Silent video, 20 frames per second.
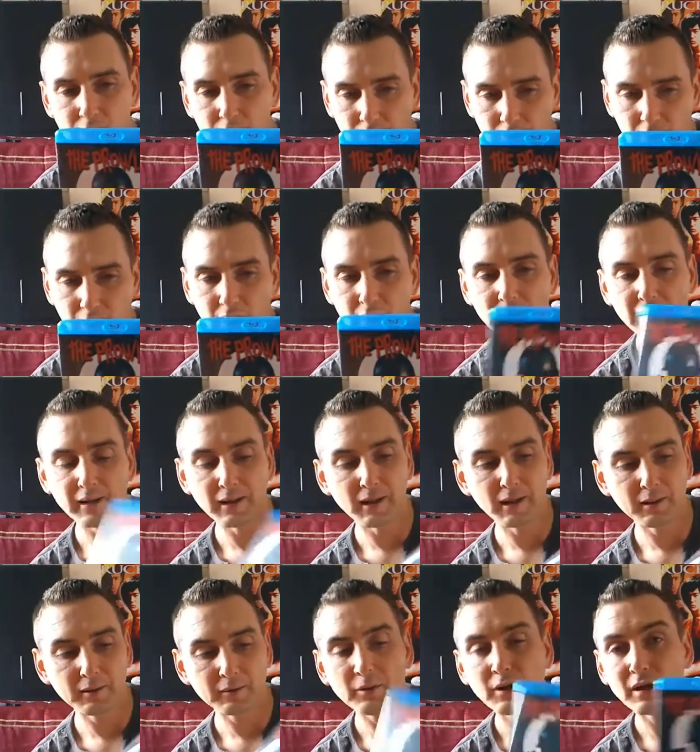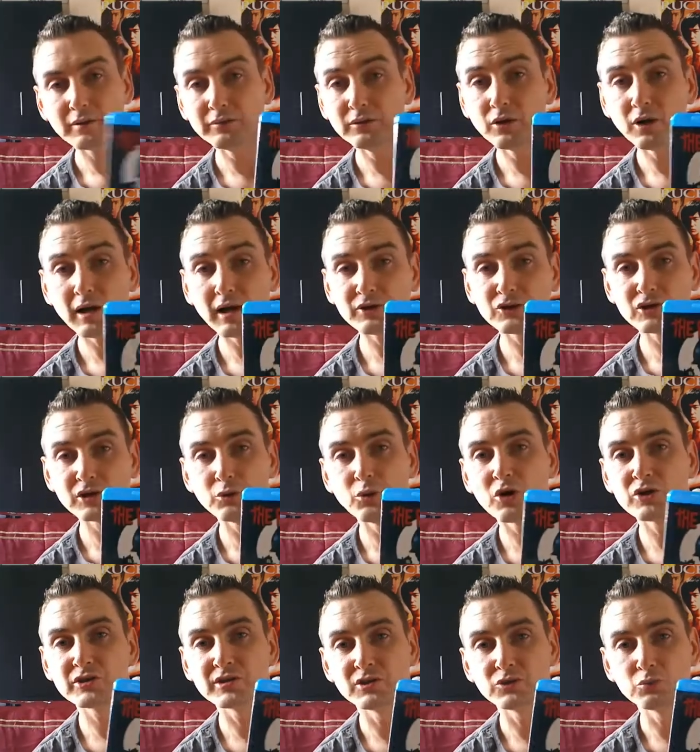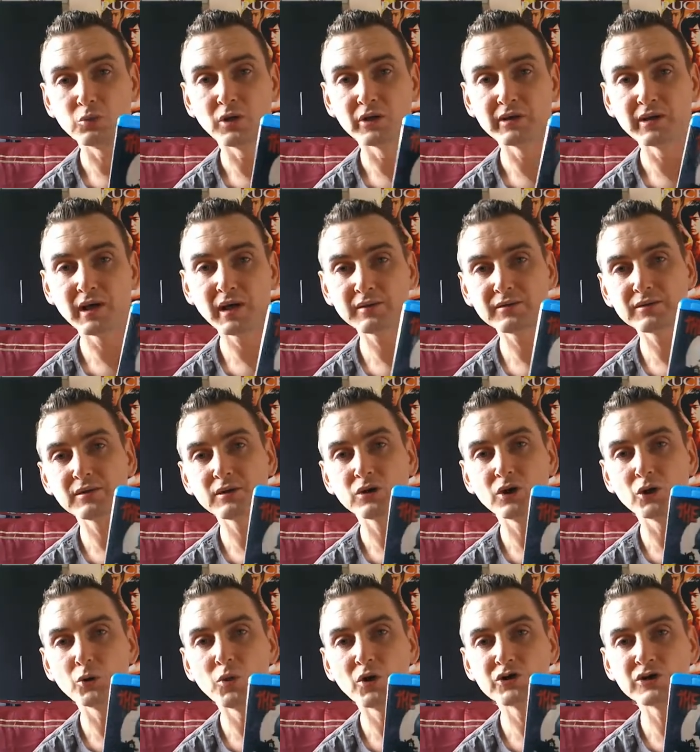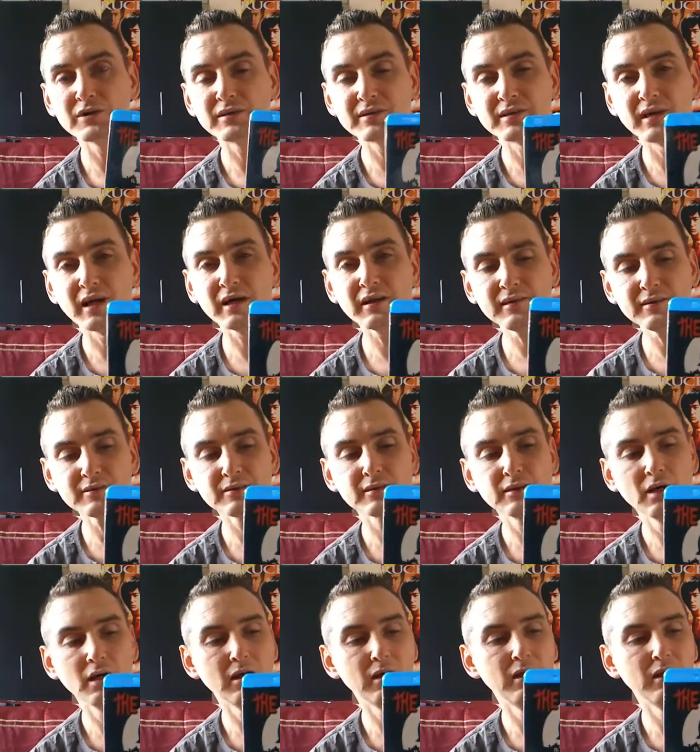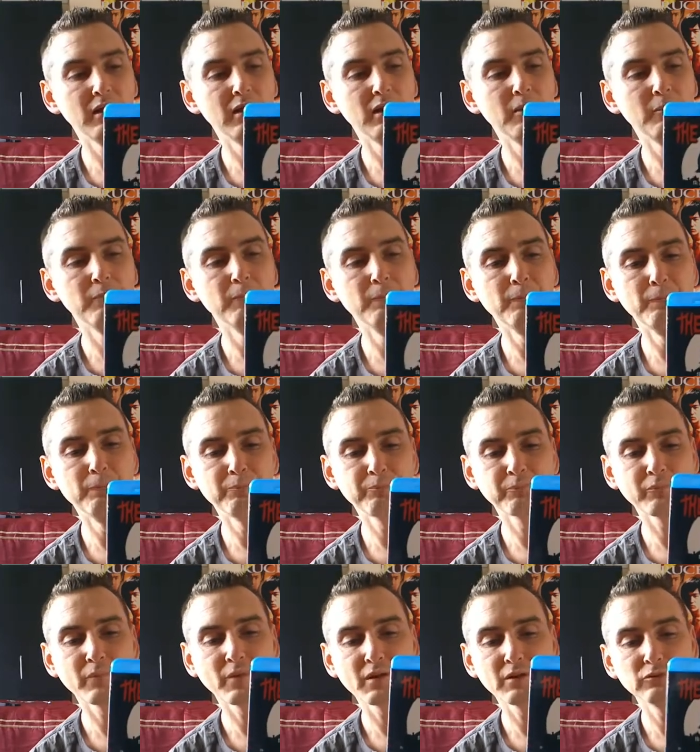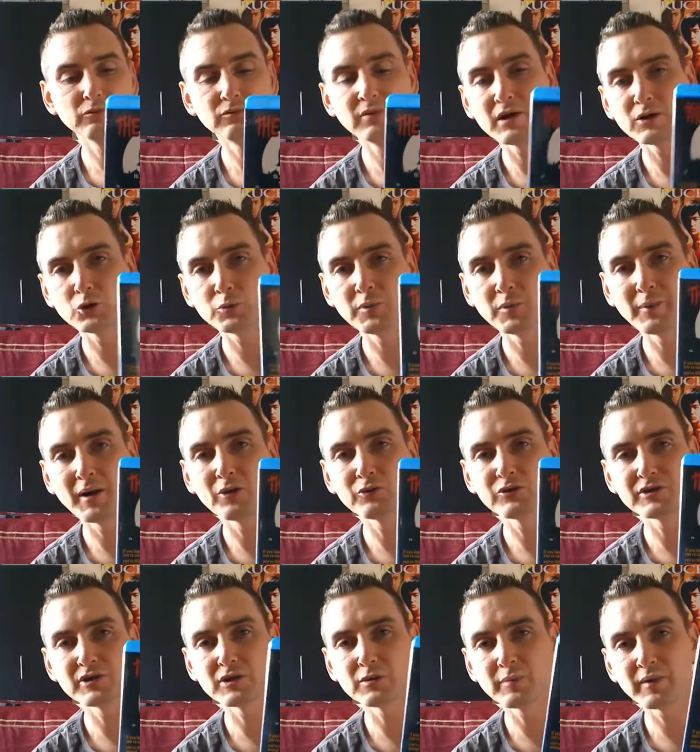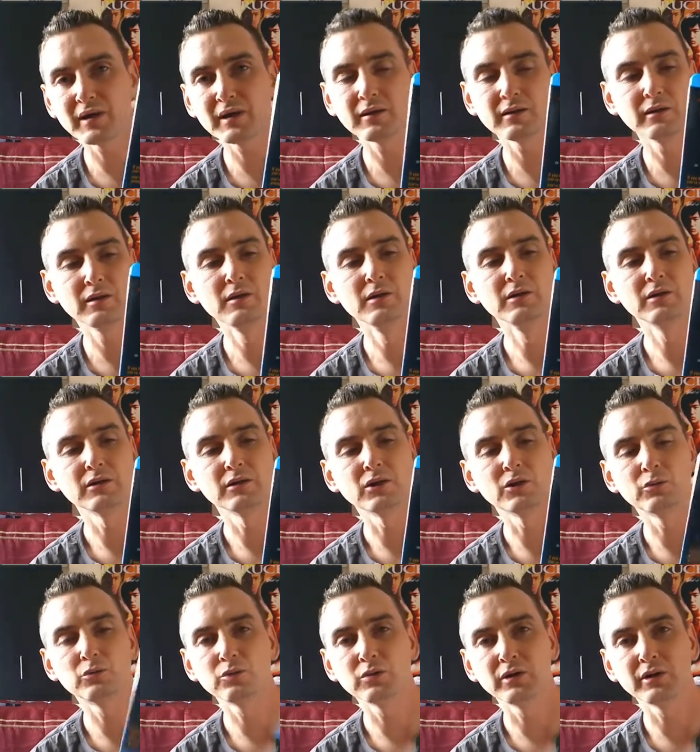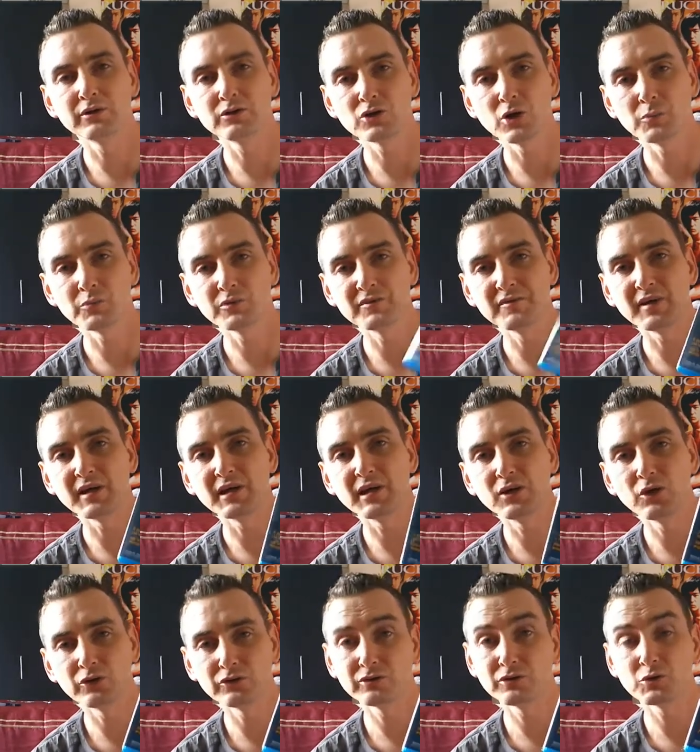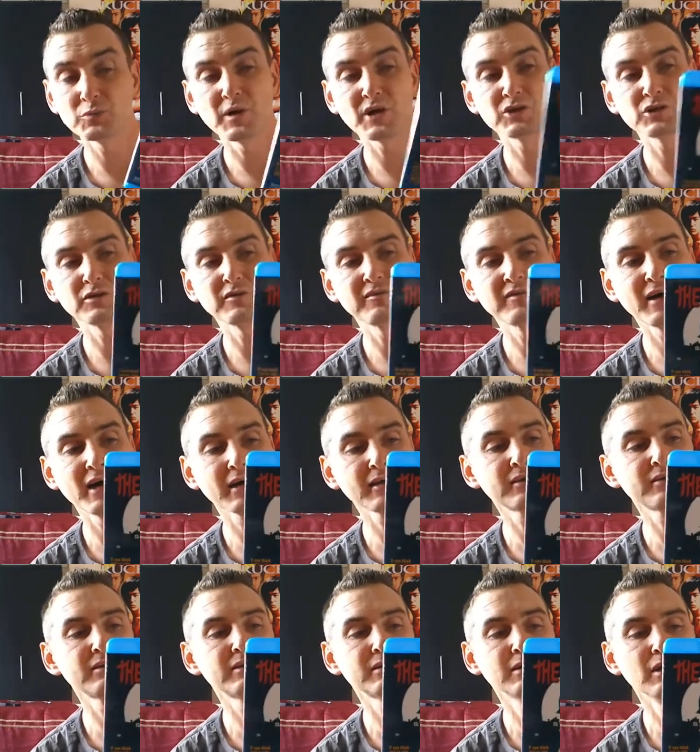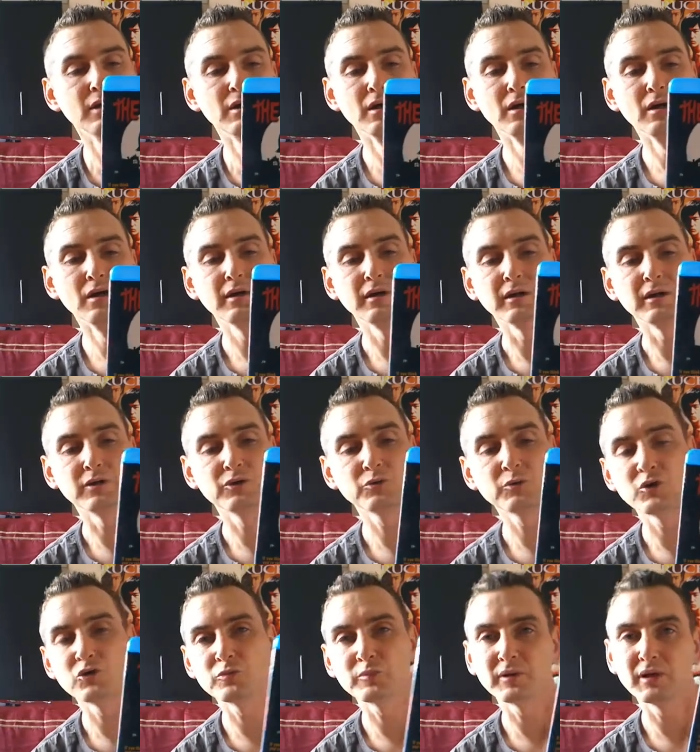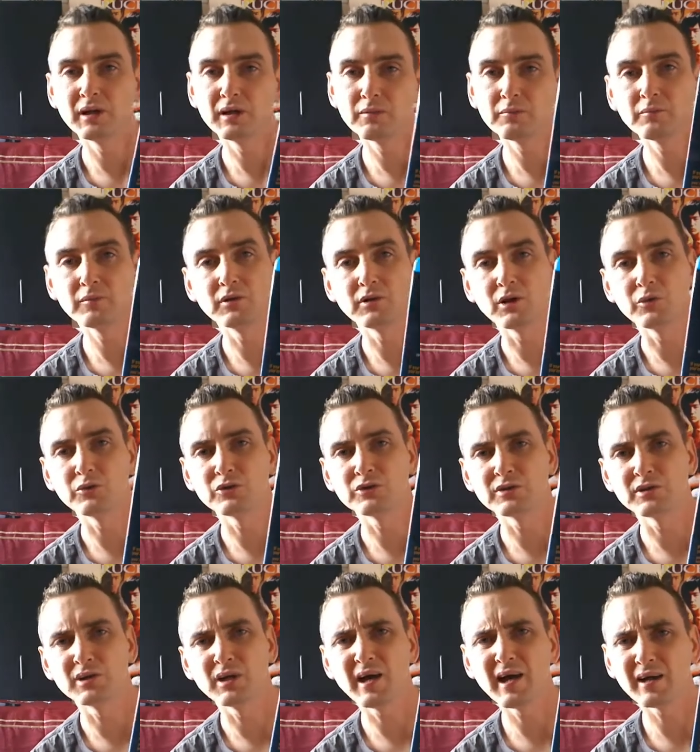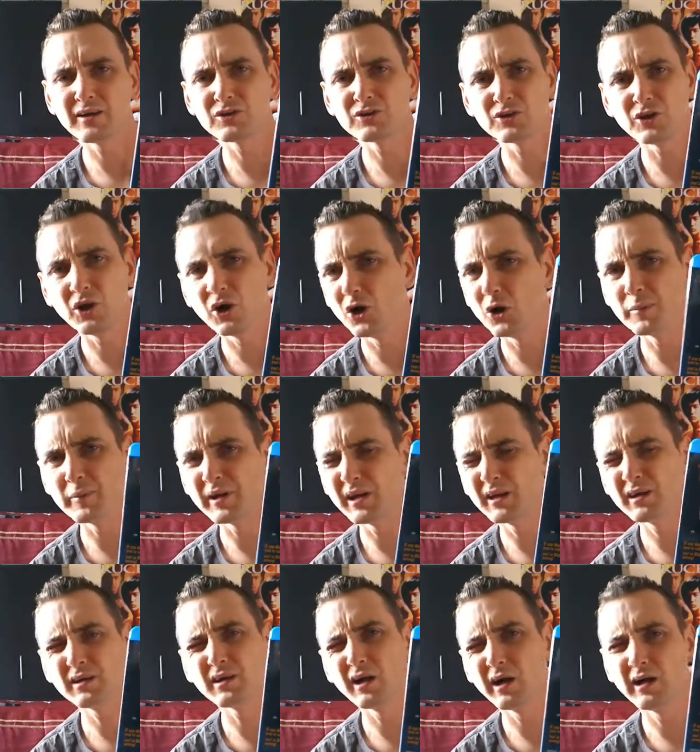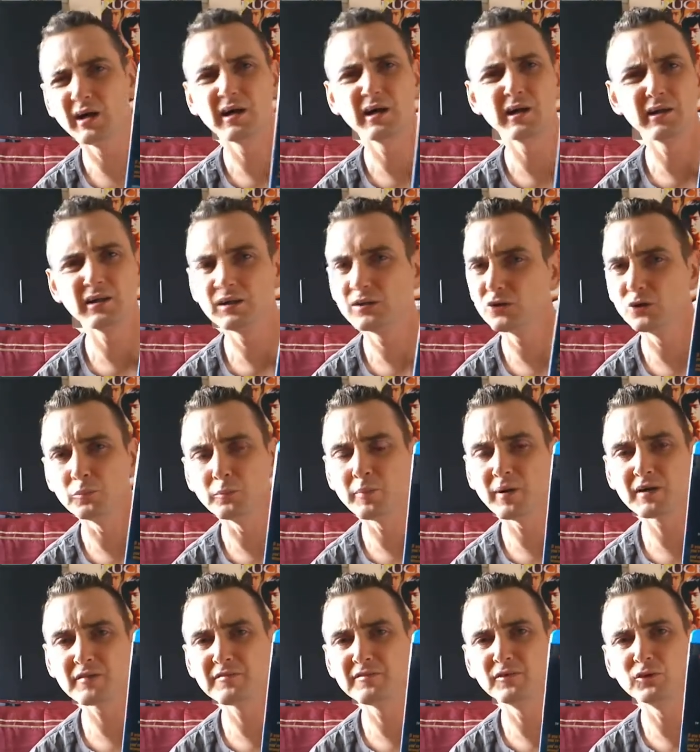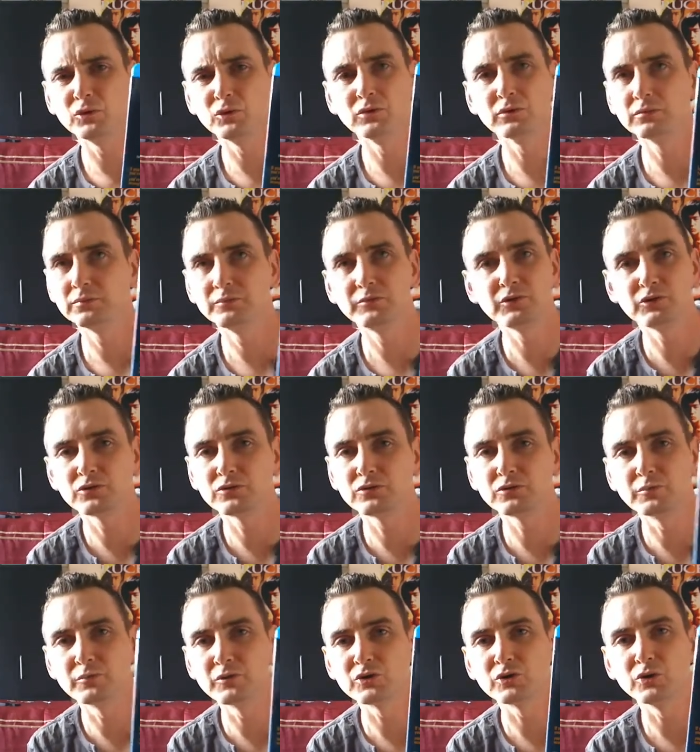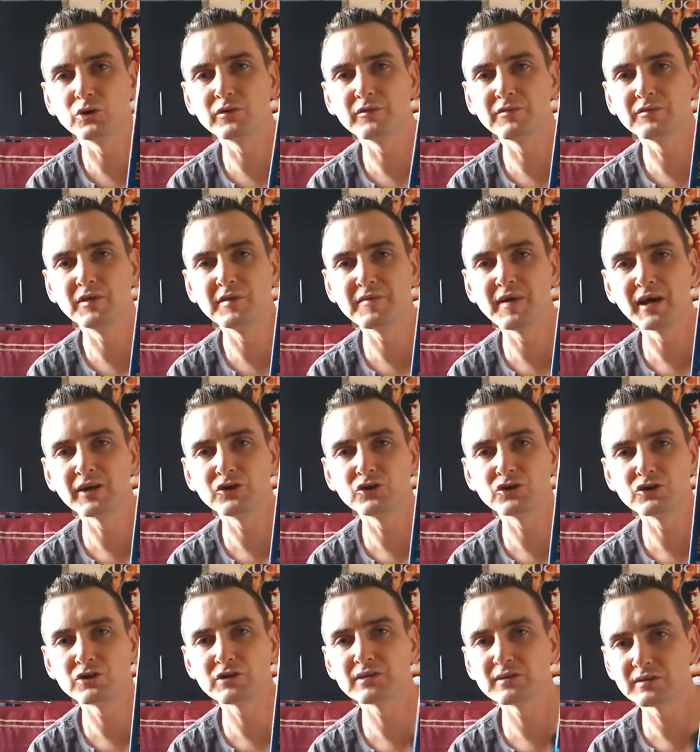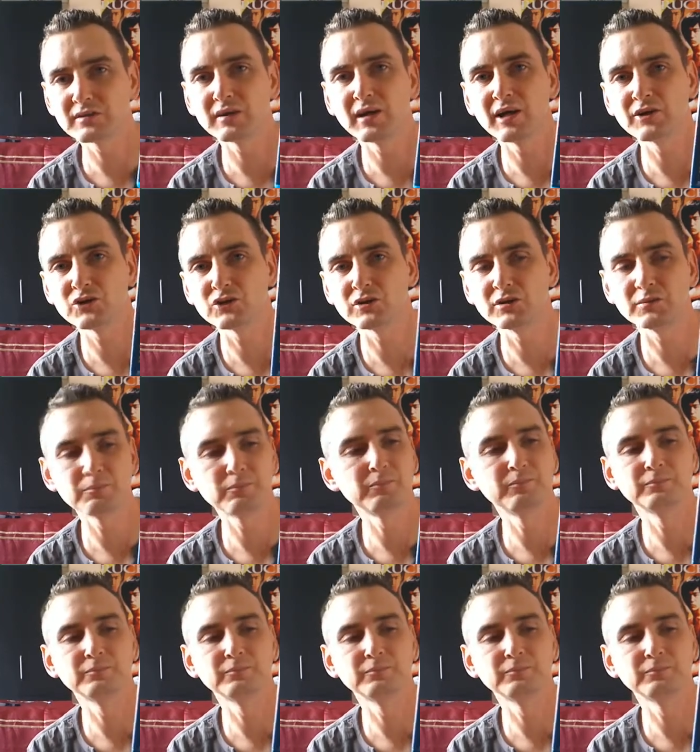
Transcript: uh, not actually watched this one yet. Going to watch it tonight. Um, read up about it a bit. You know, with Tom Savini on special effects. Uh, supposed to be, you know, it's an ex-army guy come back for some sort of revenge slasher,